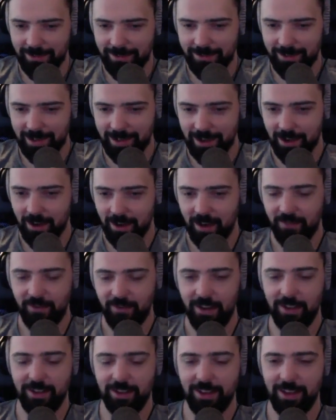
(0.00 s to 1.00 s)
I
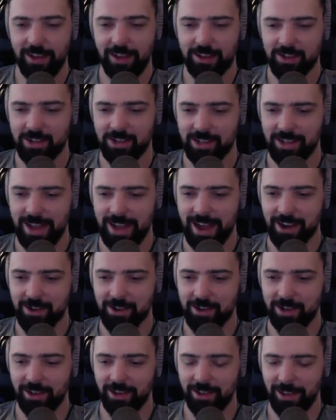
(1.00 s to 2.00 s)
found that, like, just
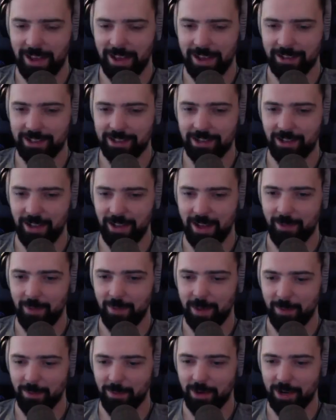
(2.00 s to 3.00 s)
actually less
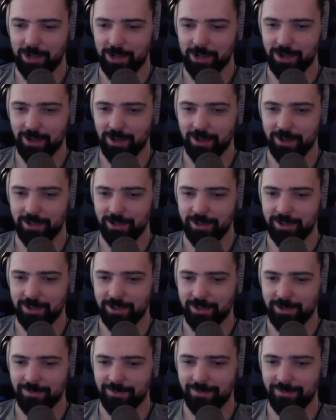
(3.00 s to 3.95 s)
clamping pressure is